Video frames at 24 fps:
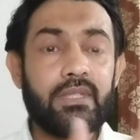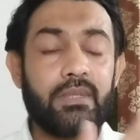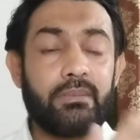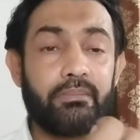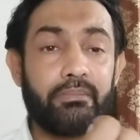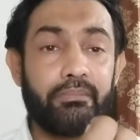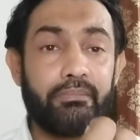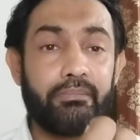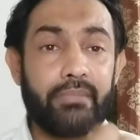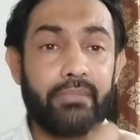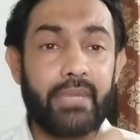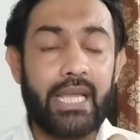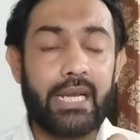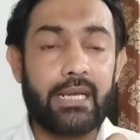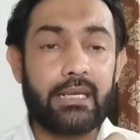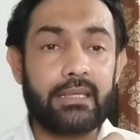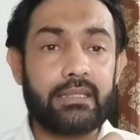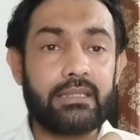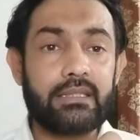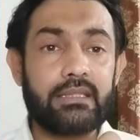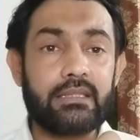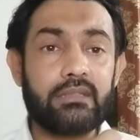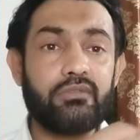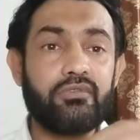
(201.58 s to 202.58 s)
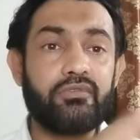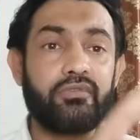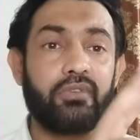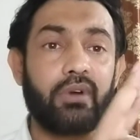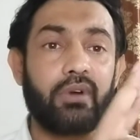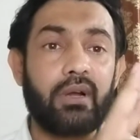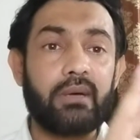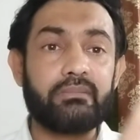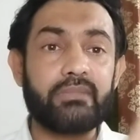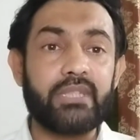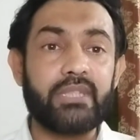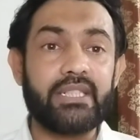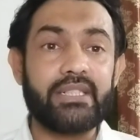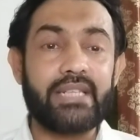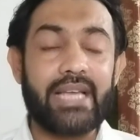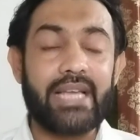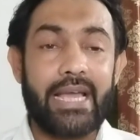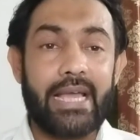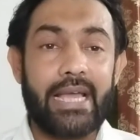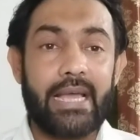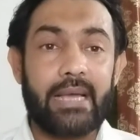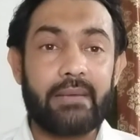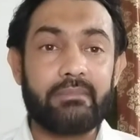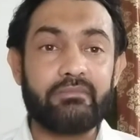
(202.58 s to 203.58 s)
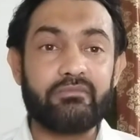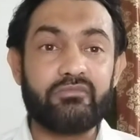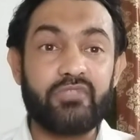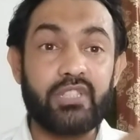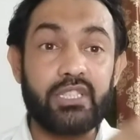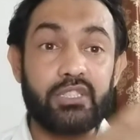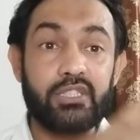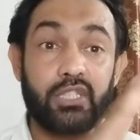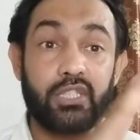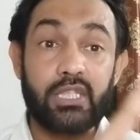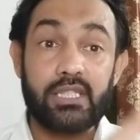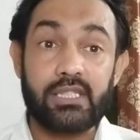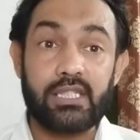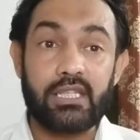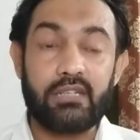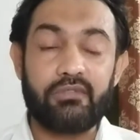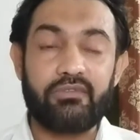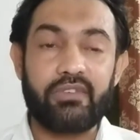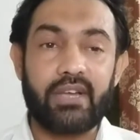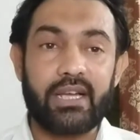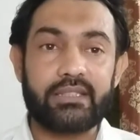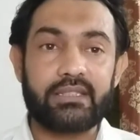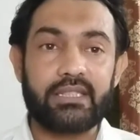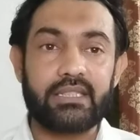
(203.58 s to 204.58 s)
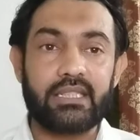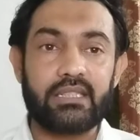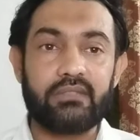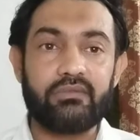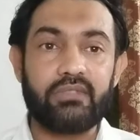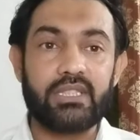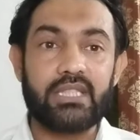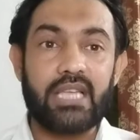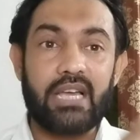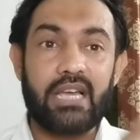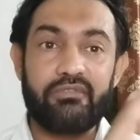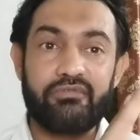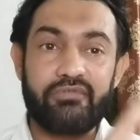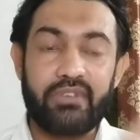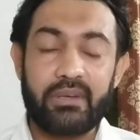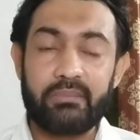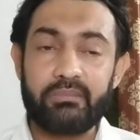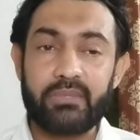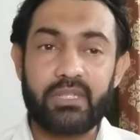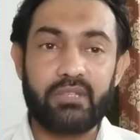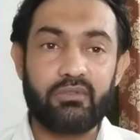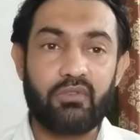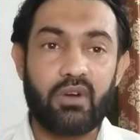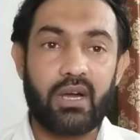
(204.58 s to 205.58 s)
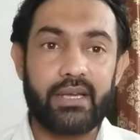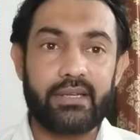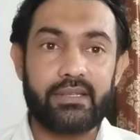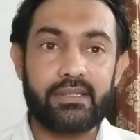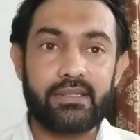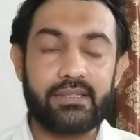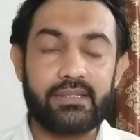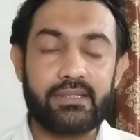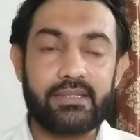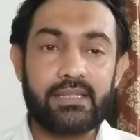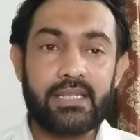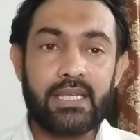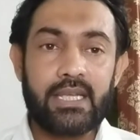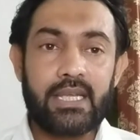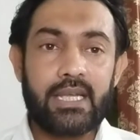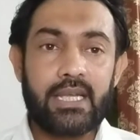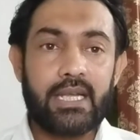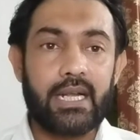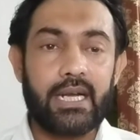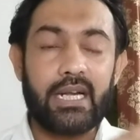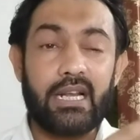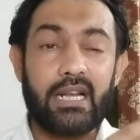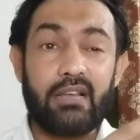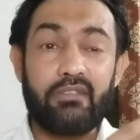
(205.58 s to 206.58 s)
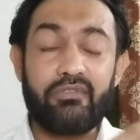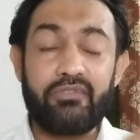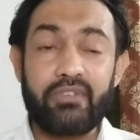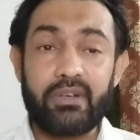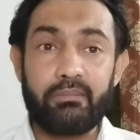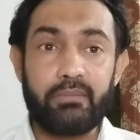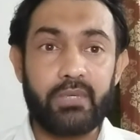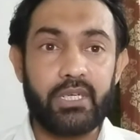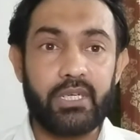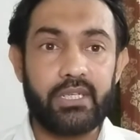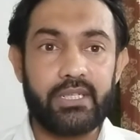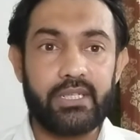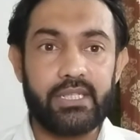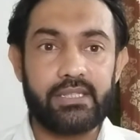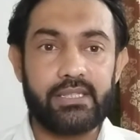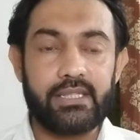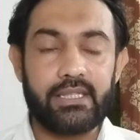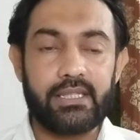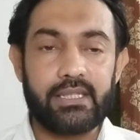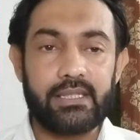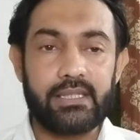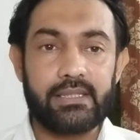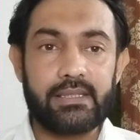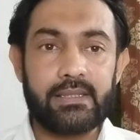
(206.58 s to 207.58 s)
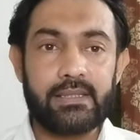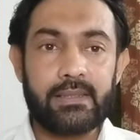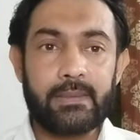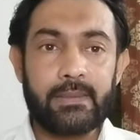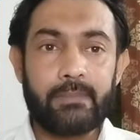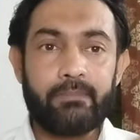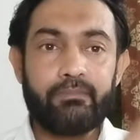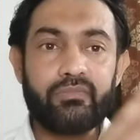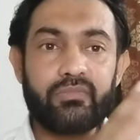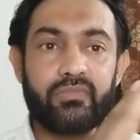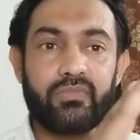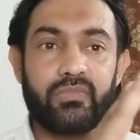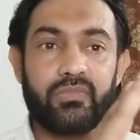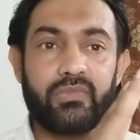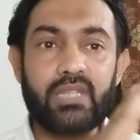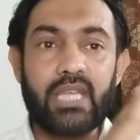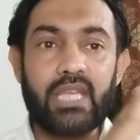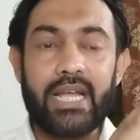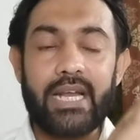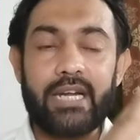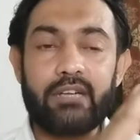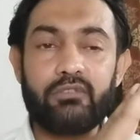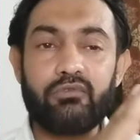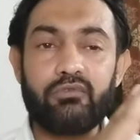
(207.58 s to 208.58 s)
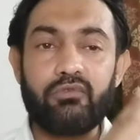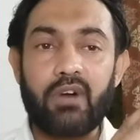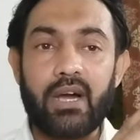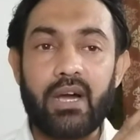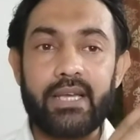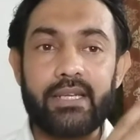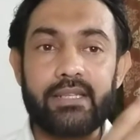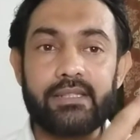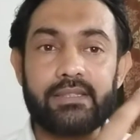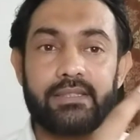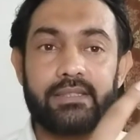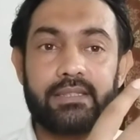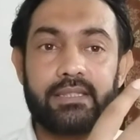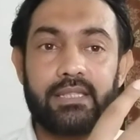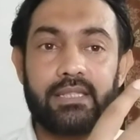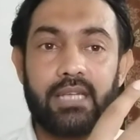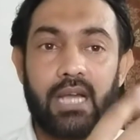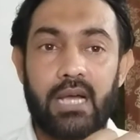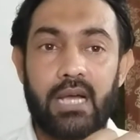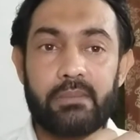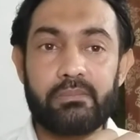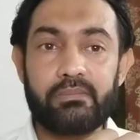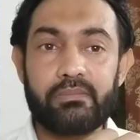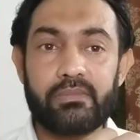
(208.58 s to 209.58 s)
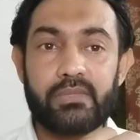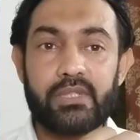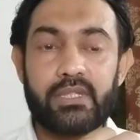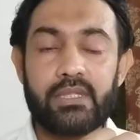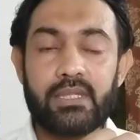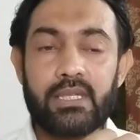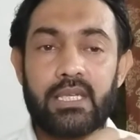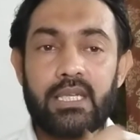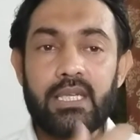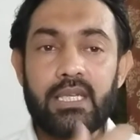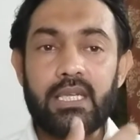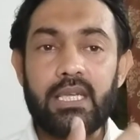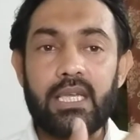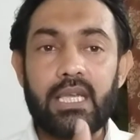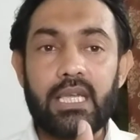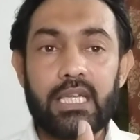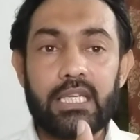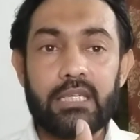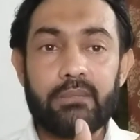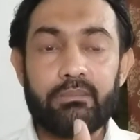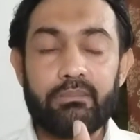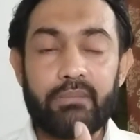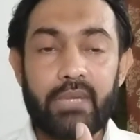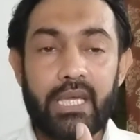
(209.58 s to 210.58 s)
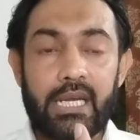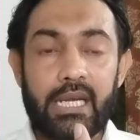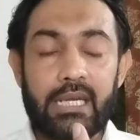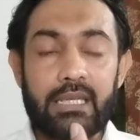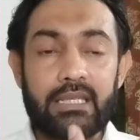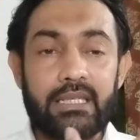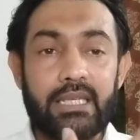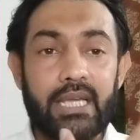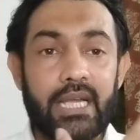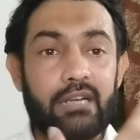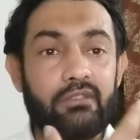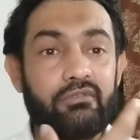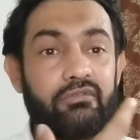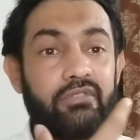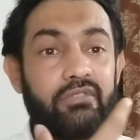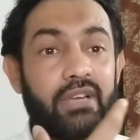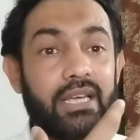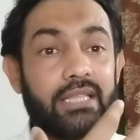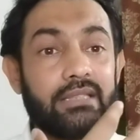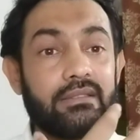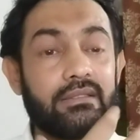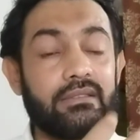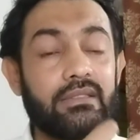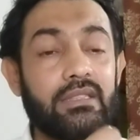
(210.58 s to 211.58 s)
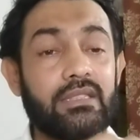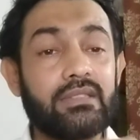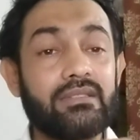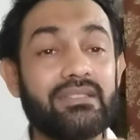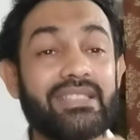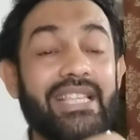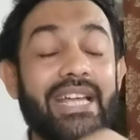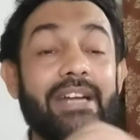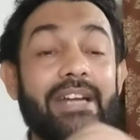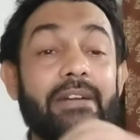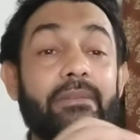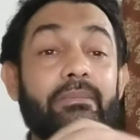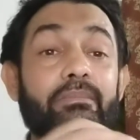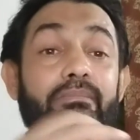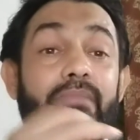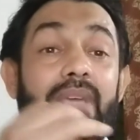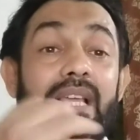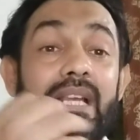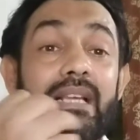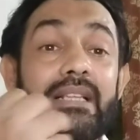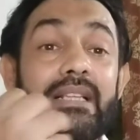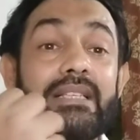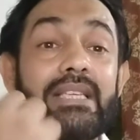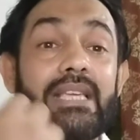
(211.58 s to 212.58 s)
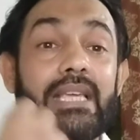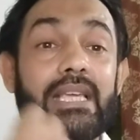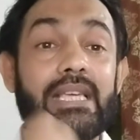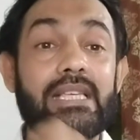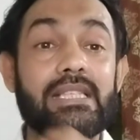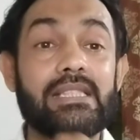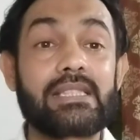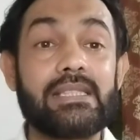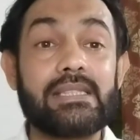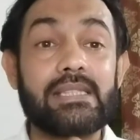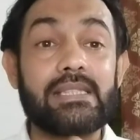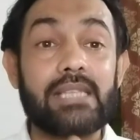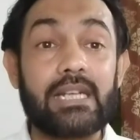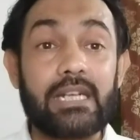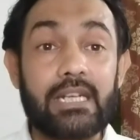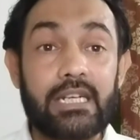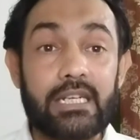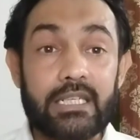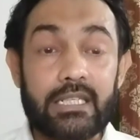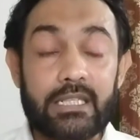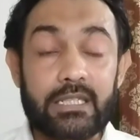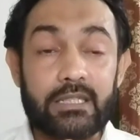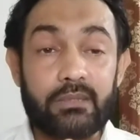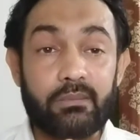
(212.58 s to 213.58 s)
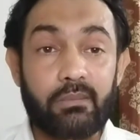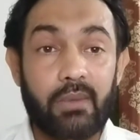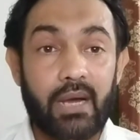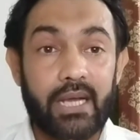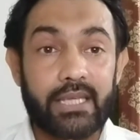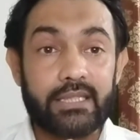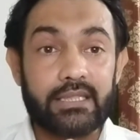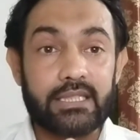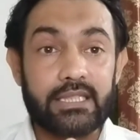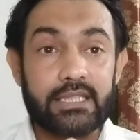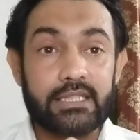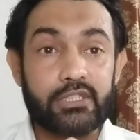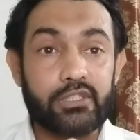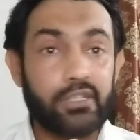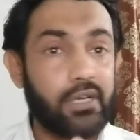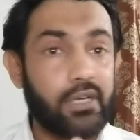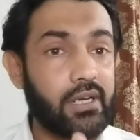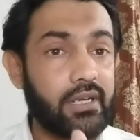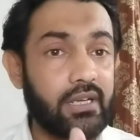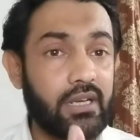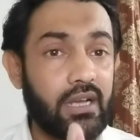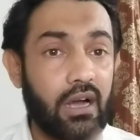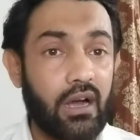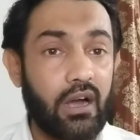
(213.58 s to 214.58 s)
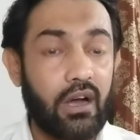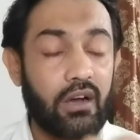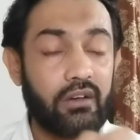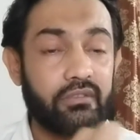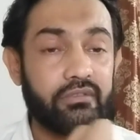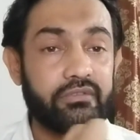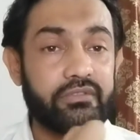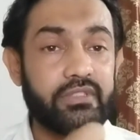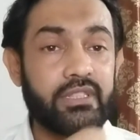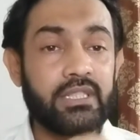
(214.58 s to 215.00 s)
milk from the dam which is infected with FMD virus and FMD disease, that virus comes in milk, and when that milk is suckled by the young calf,